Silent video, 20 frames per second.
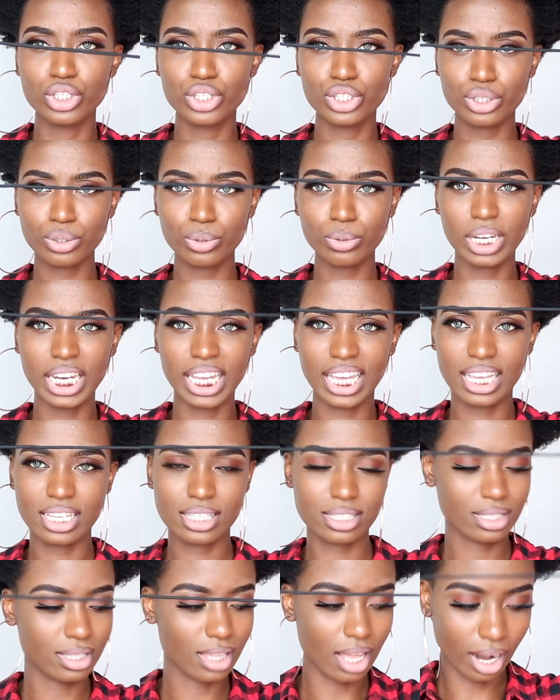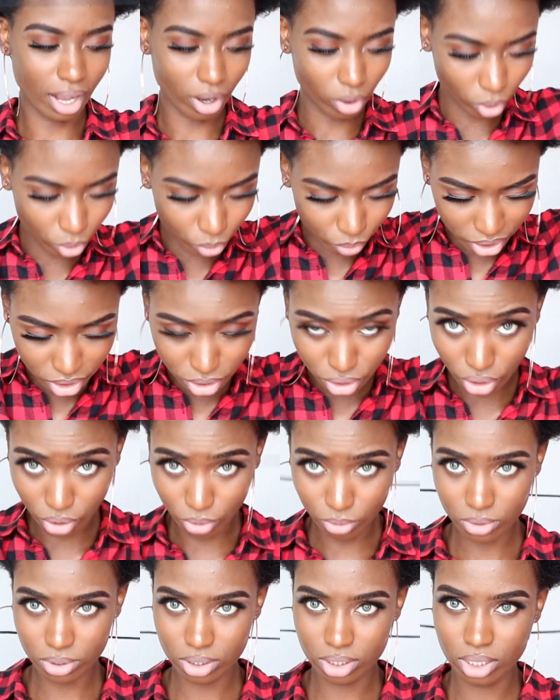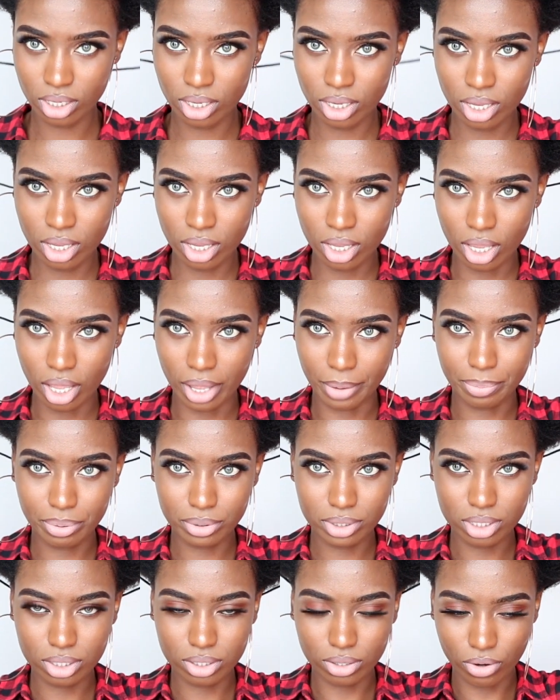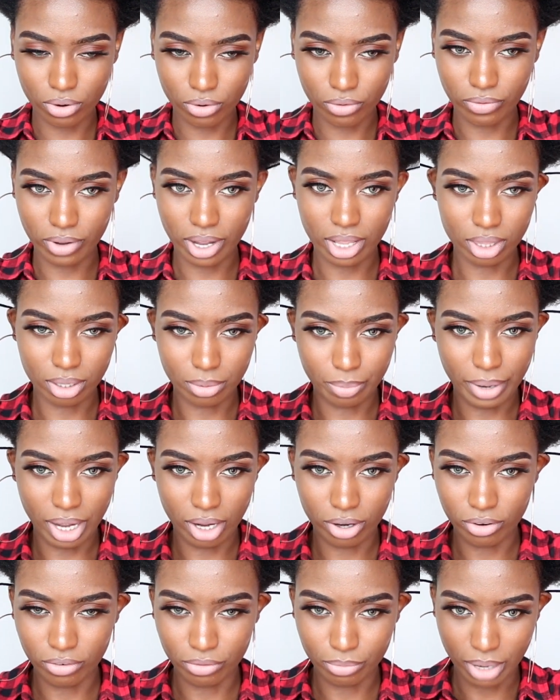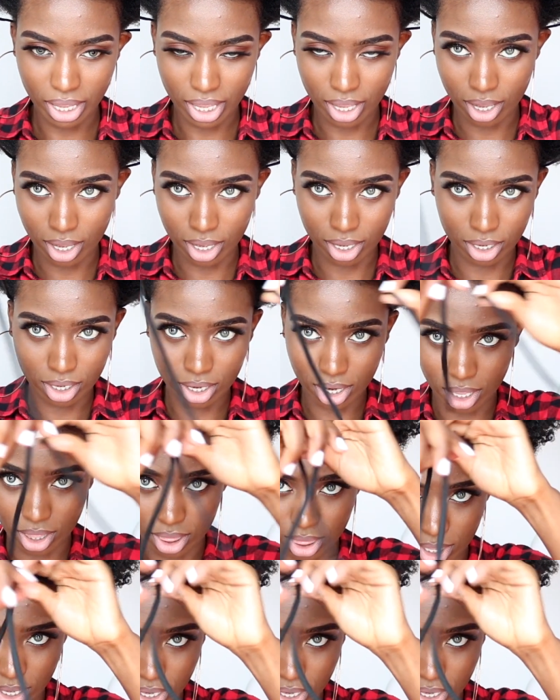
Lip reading: shoelace that I always use and put it over the back of my head, and